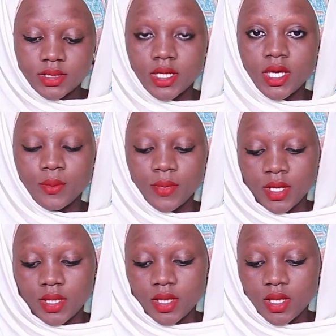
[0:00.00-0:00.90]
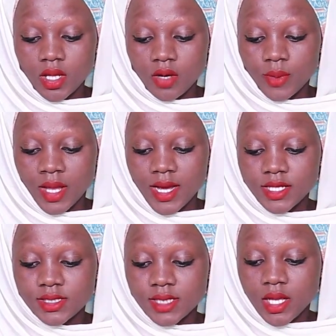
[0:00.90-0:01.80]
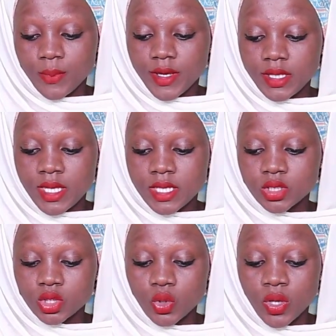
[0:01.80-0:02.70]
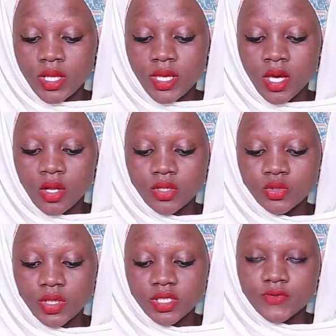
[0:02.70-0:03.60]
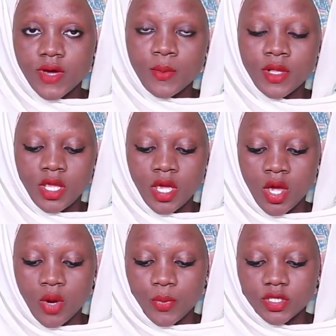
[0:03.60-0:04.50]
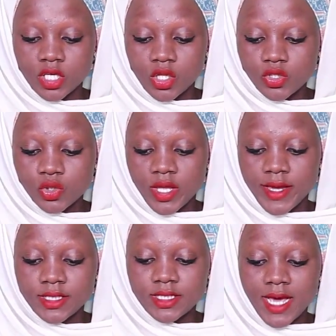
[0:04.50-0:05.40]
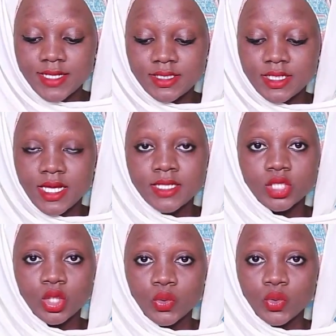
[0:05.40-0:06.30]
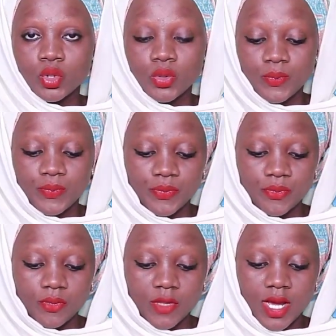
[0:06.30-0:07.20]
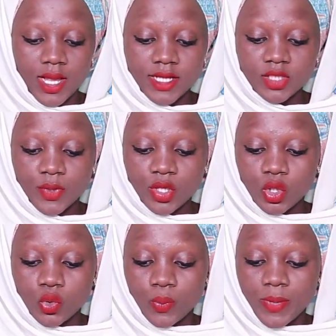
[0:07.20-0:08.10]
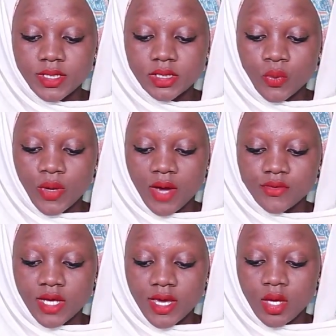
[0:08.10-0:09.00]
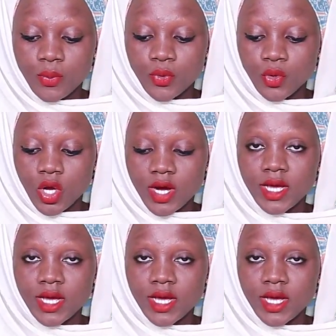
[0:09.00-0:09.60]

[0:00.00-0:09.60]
to him, the death of Alhaji Sani Banki is not only a loss to his family, but a loss to the entire state as a whole. Alhaji Banki, who passed away after a prolonged